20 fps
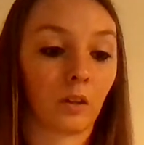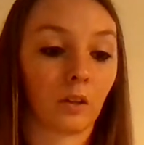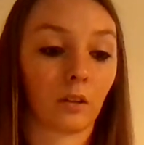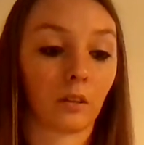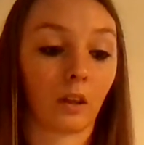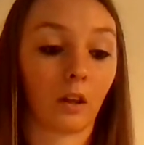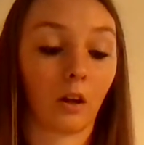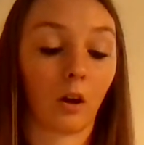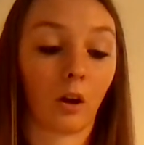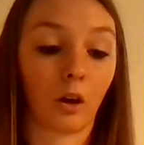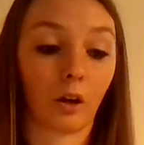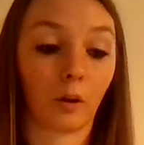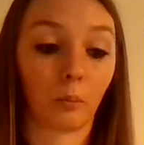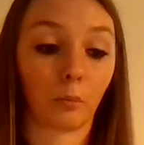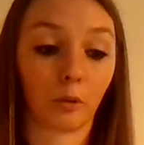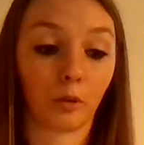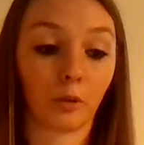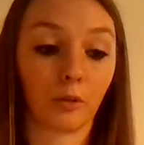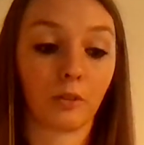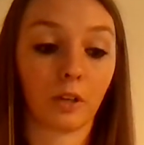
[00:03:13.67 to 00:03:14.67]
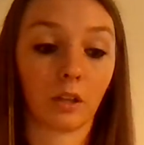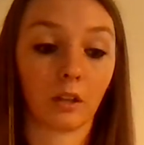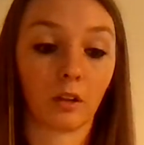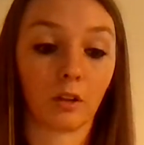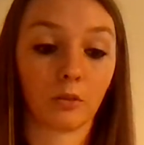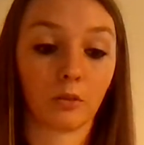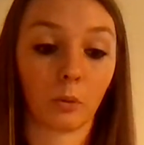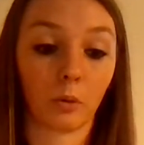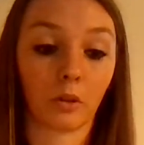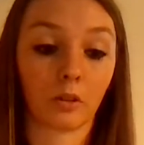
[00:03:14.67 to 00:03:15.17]
They are approved and
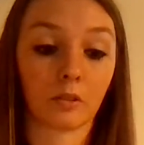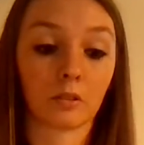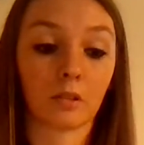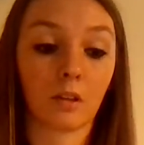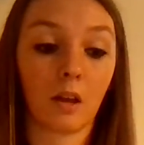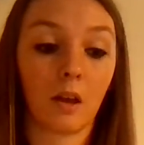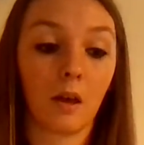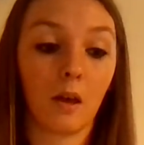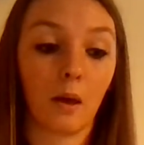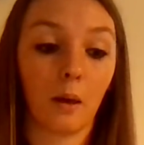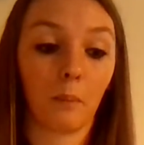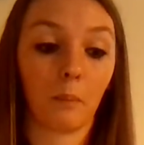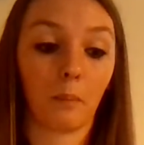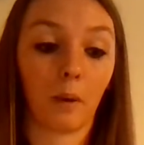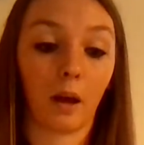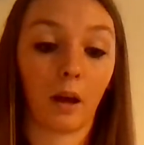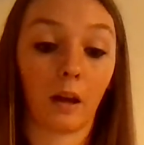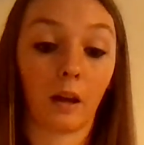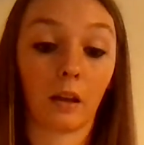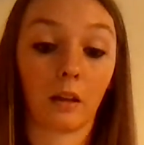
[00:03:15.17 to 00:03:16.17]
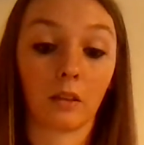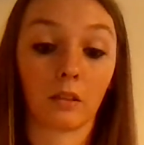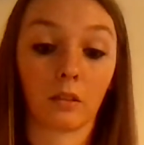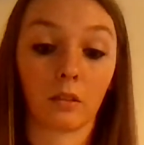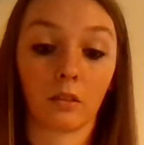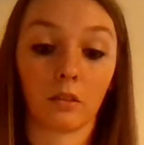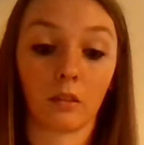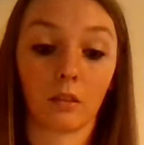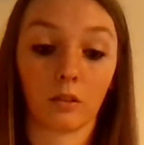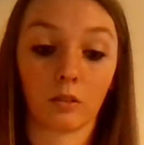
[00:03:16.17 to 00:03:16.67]
endorsed by
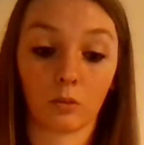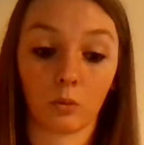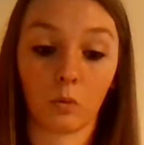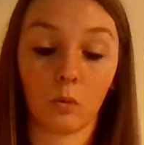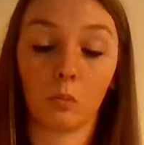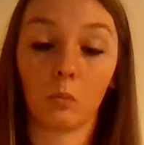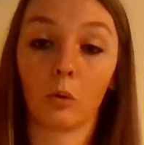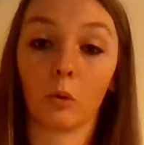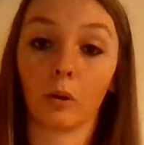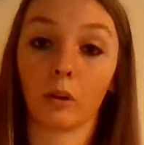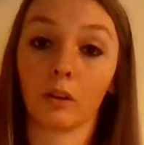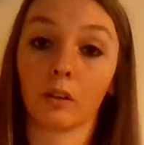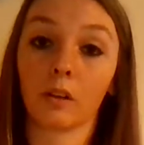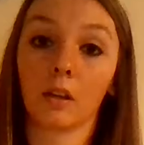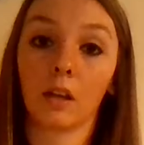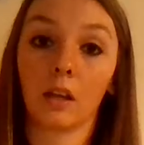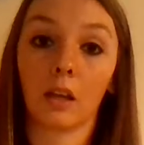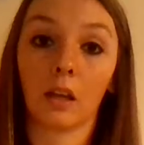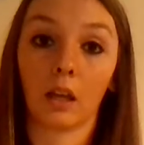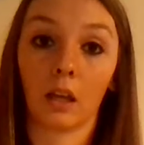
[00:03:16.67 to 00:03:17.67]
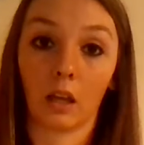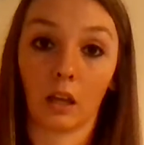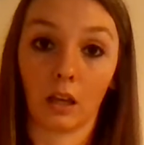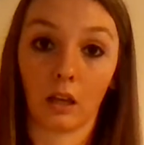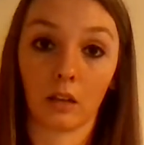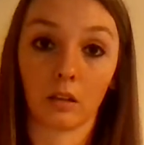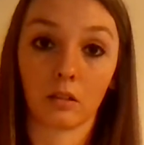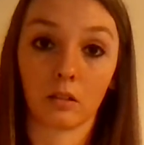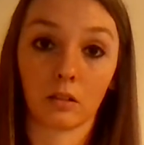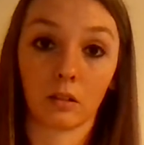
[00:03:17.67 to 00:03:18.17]
the school board
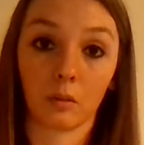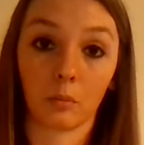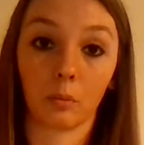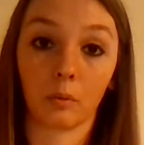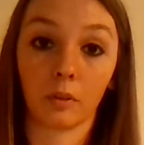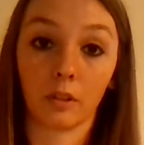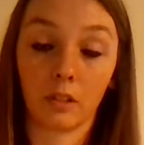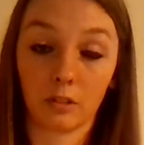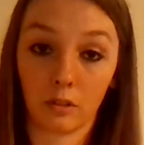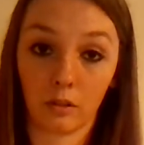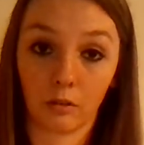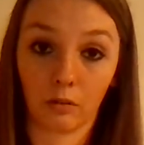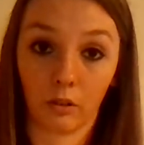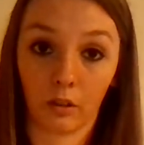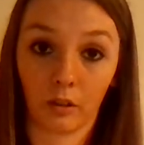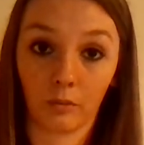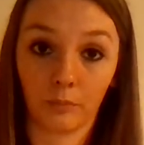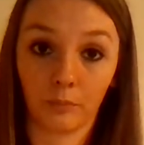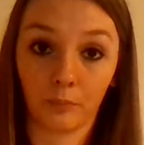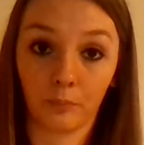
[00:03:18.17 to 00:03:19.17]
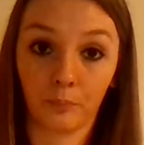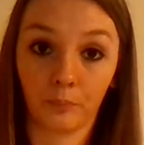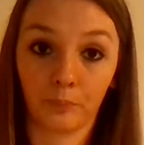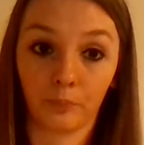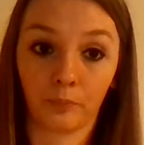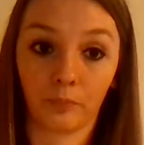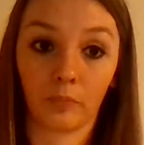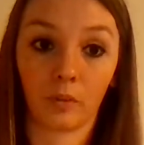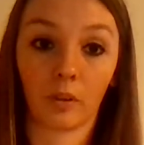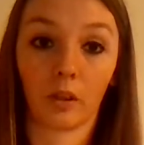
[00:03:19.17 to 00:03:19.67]
and the police union.
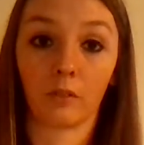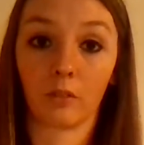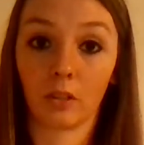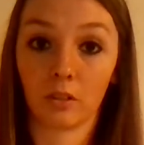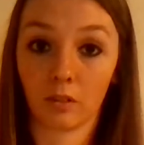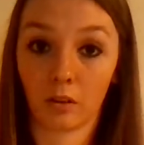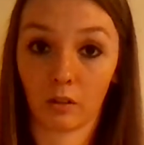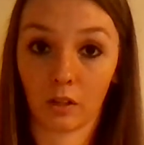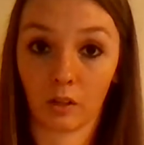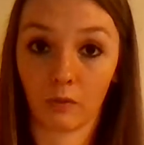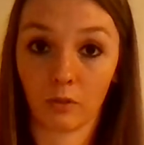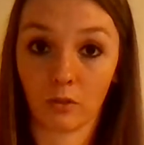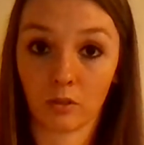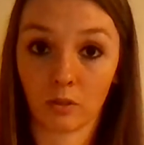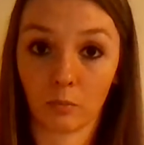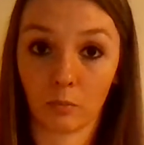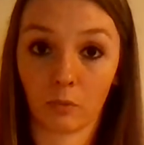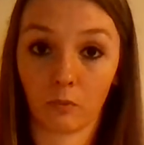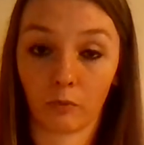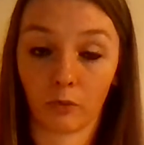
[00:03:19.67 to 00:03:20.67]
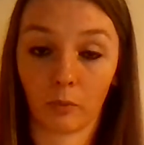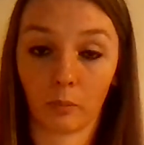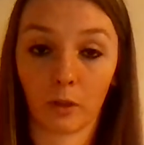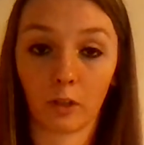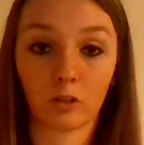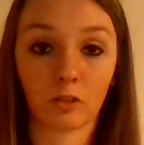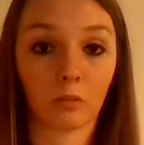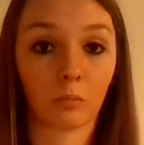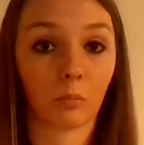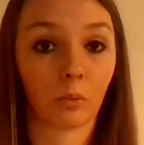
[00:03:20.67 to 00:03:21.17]
Of these, I'll give you some
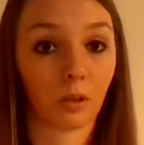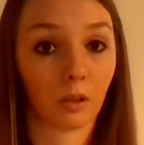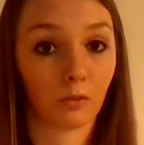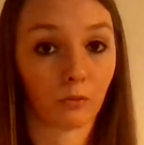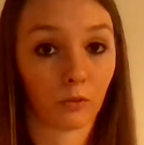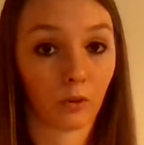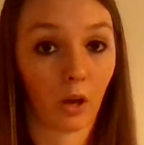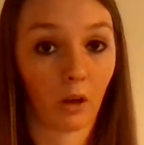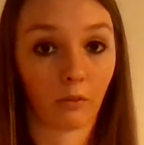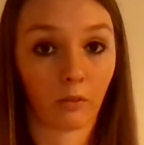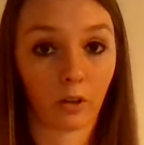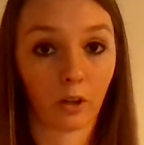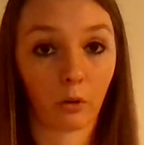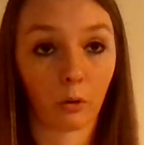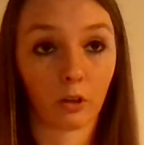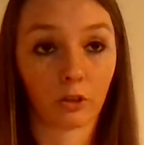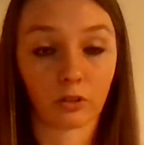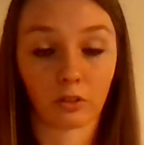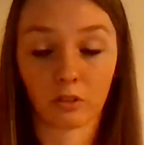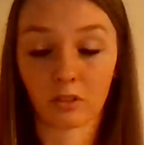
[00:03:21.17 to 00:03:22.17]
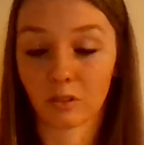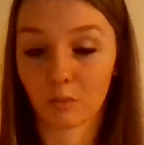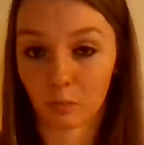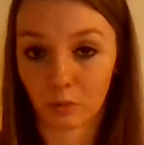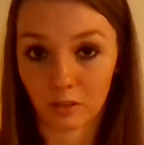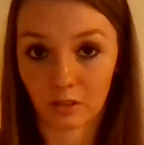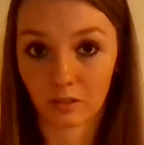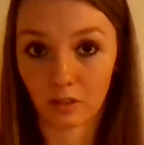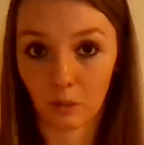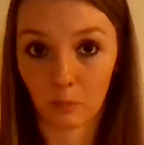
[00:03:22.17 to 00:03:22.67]
information, but if you have any questions,
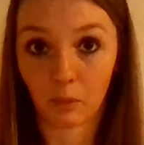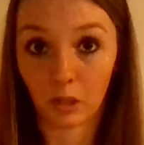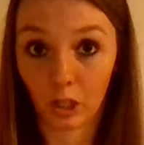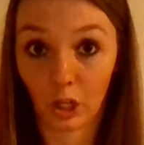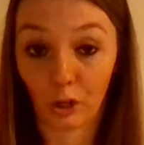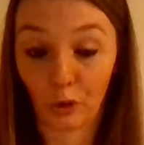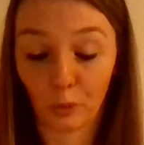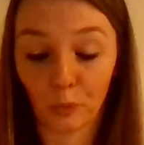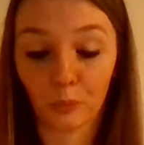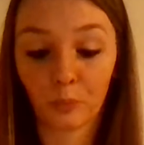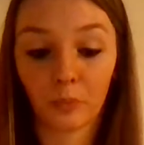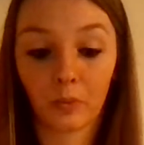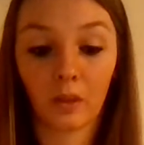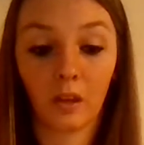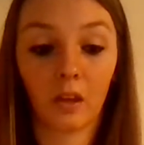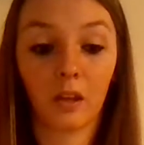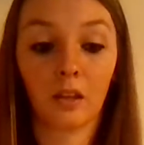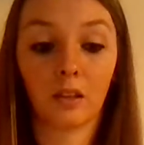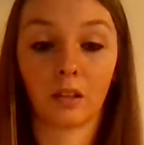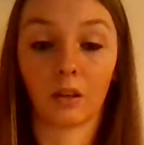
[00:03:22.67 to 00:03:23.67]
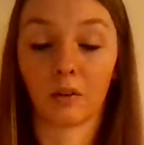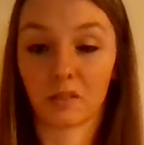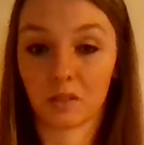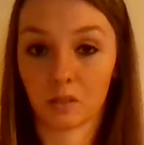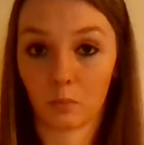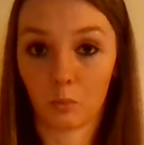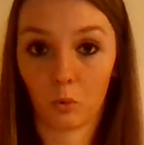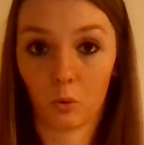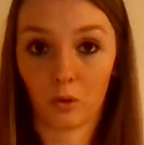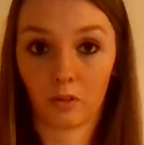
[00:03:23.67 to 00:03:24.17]
please let me know. Now, it's
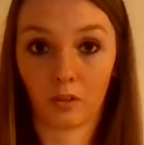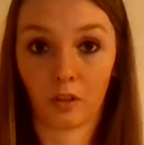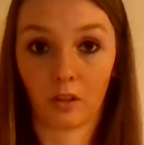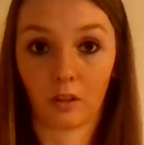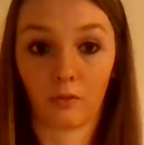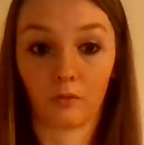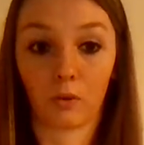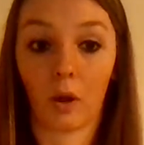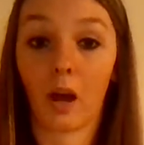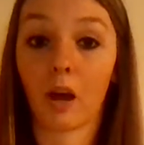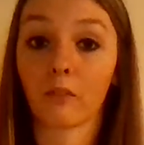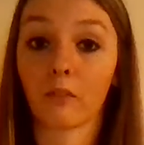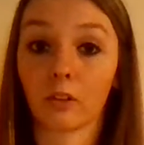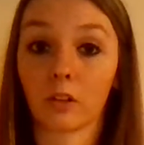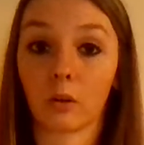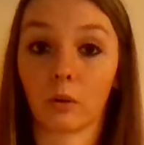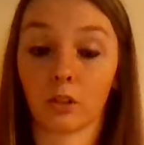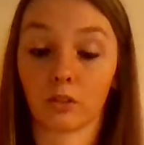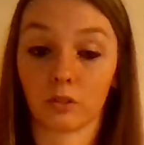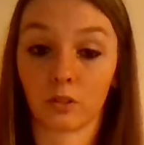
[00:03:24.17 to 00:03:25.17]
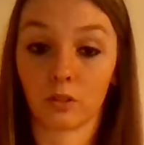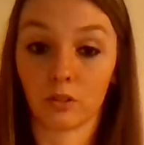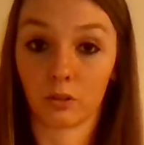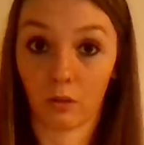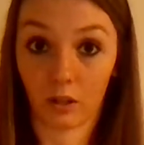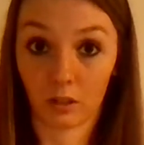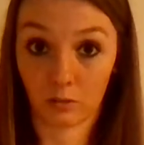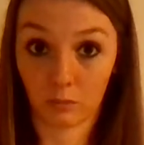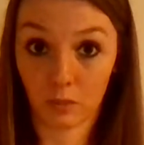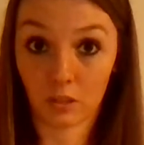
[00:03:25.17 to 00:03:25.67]
important that if you have any questions, you
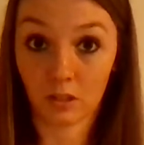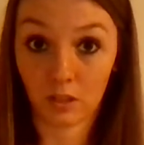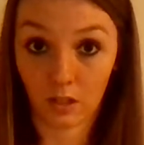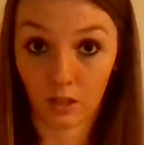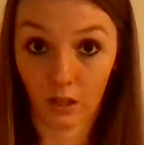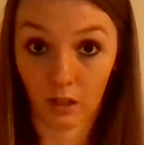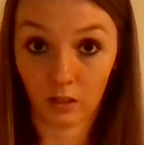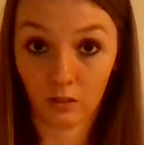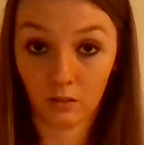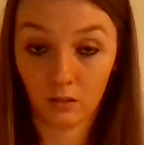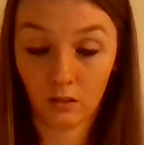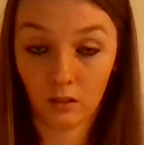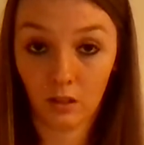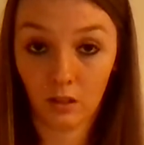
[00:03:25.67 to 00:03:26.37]
ask me today.